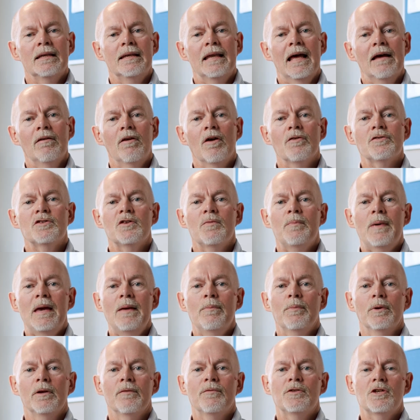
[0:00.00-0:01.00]
Now, lots of
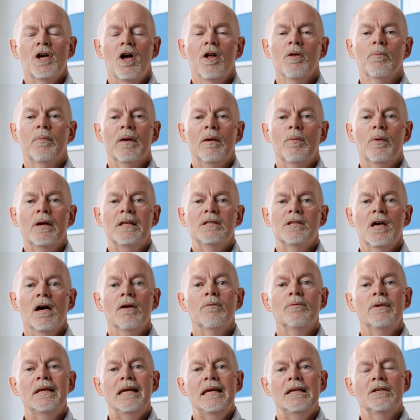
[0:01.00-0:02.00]
people have told me we
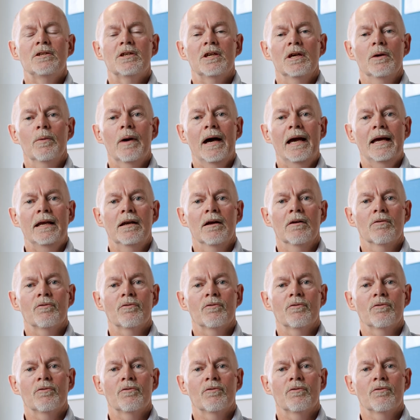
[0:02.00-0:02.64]
don't need QA in